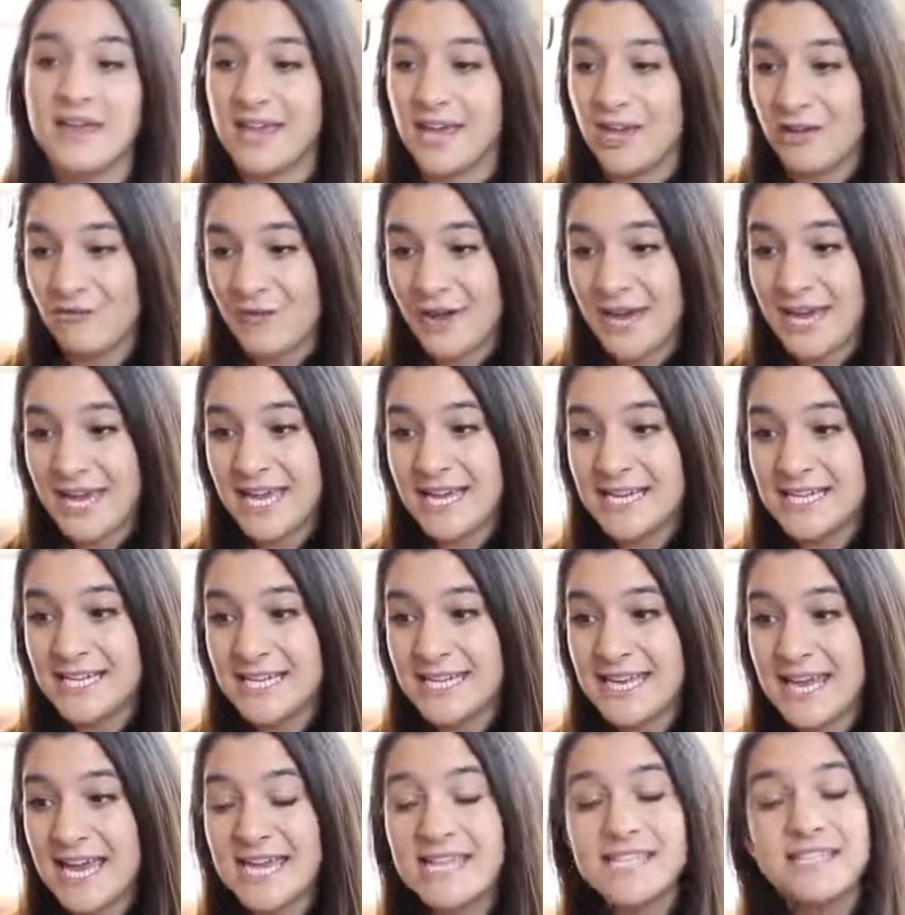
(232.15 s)
If I had to
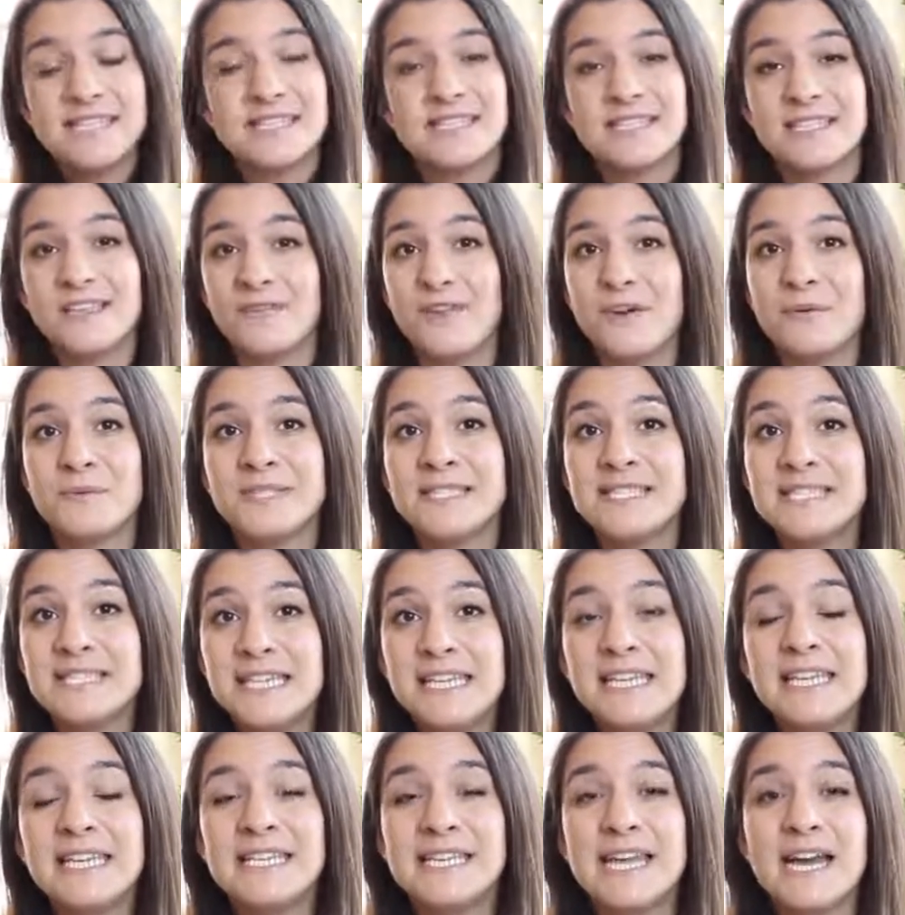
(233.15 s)
guess, if I was
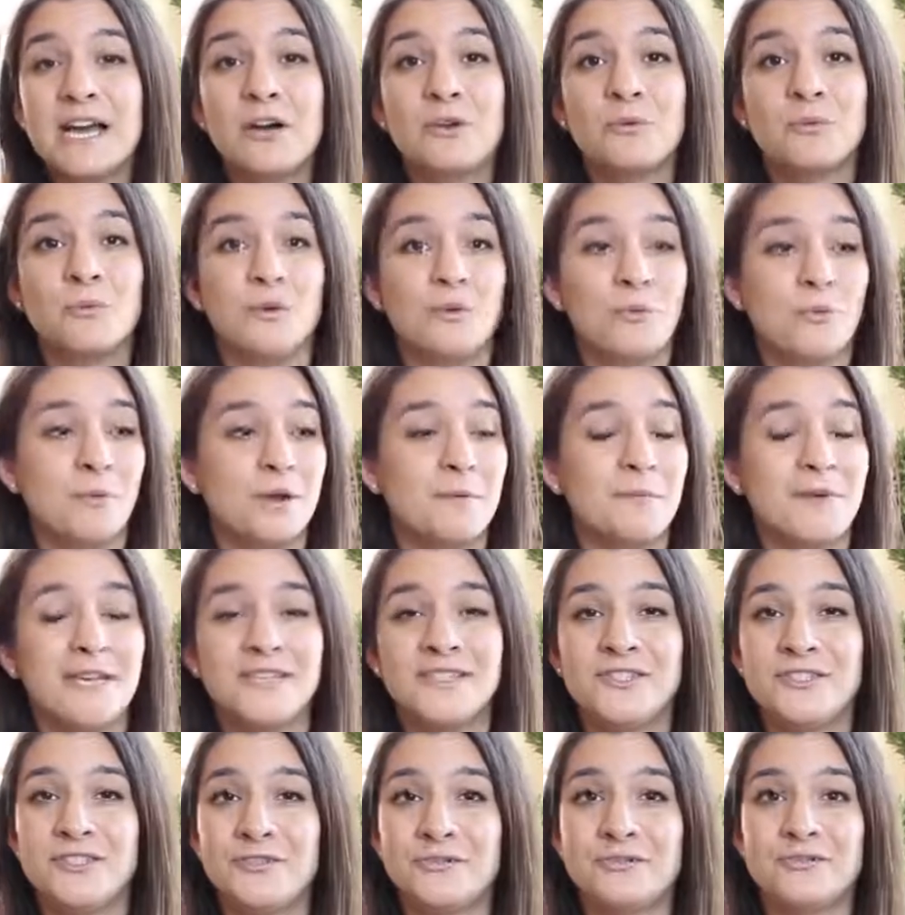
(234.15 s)
sitting down with one of my
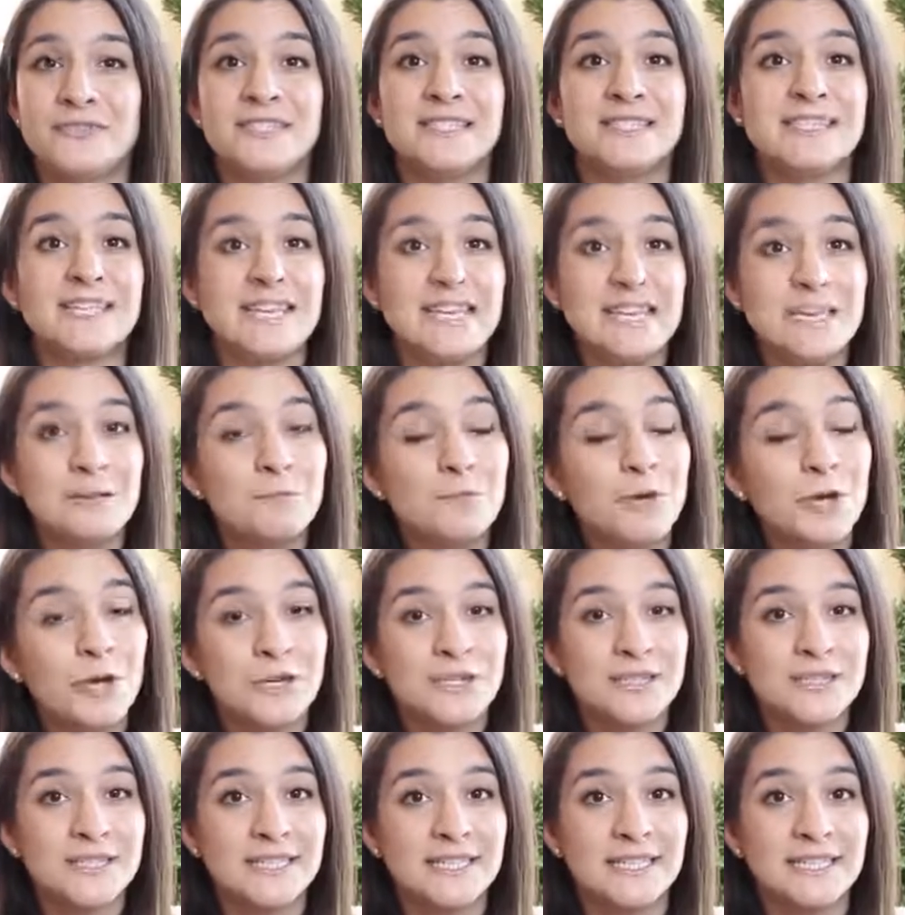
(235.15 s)
students in
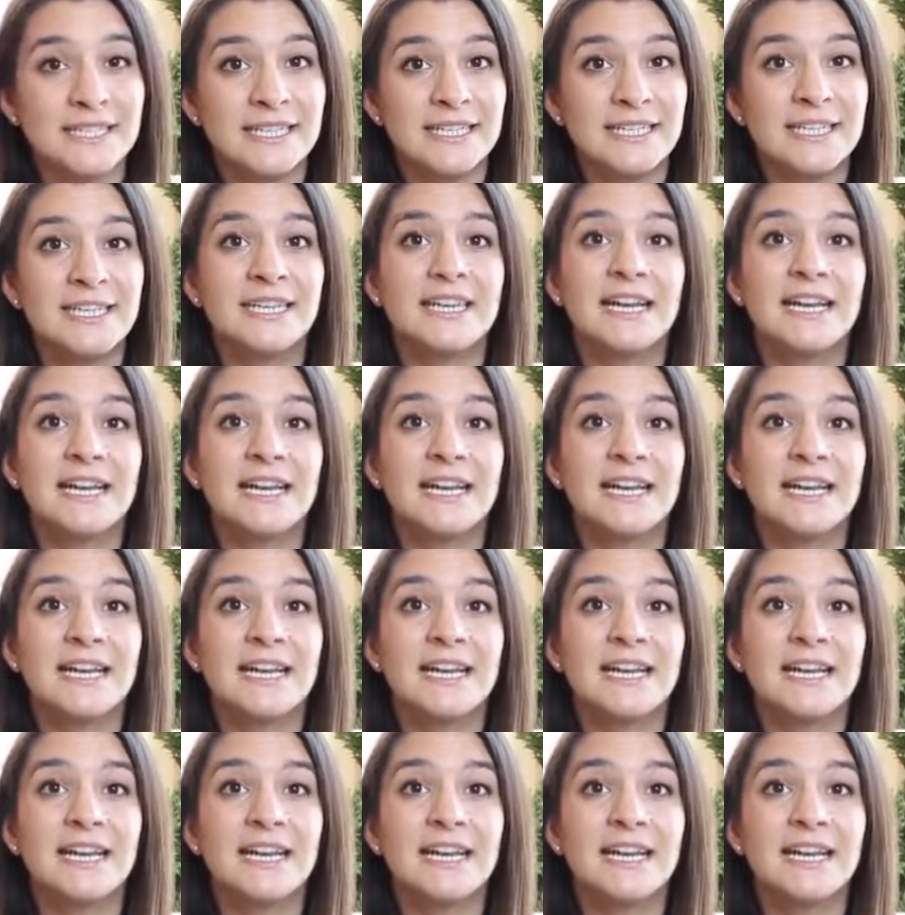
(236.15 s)
person,